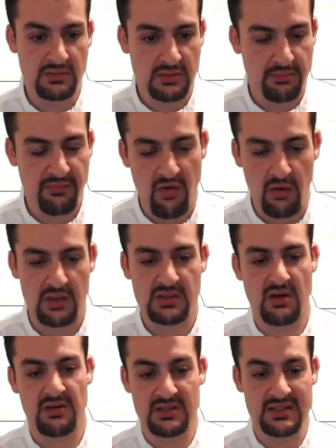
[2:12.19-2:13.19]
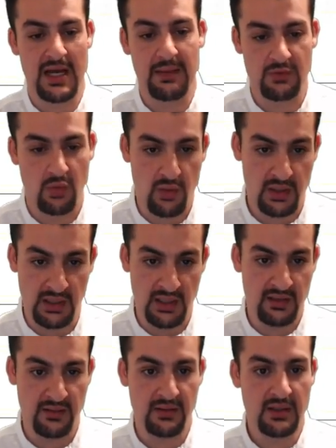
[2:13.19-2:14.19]
focus on the top 20, and
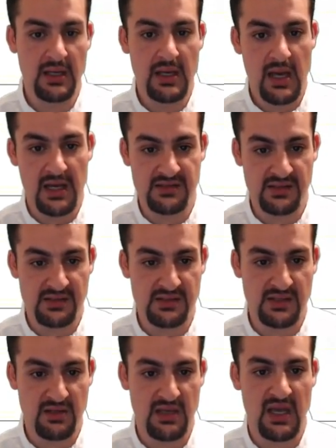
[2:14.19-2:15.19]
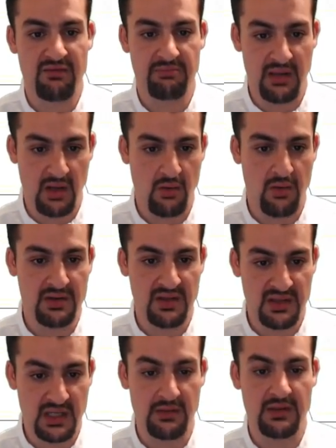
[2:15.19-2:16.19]
as you can see, you have Bitcoin,
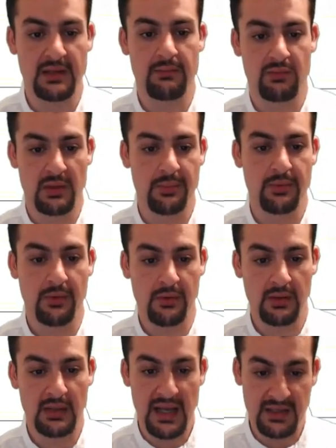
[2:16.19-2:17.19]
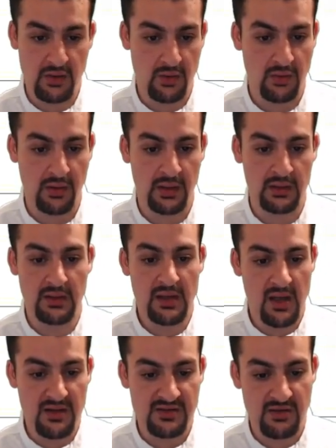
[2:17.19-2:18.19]
Ethereum, Ripple, Litecoin, and
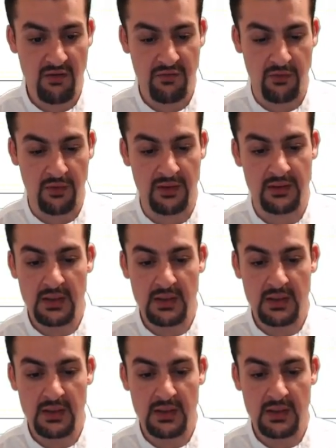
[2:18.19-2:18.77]
so forth.